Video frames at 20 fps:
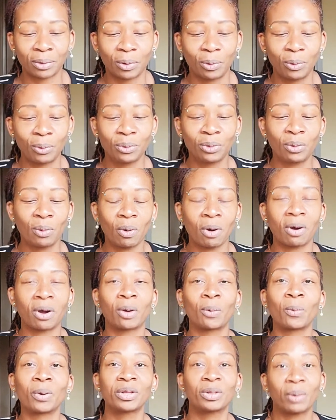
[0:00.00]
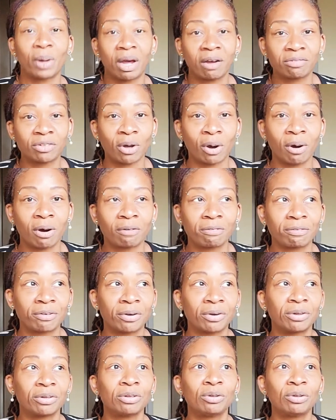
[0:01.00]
who you are and what you have to offer.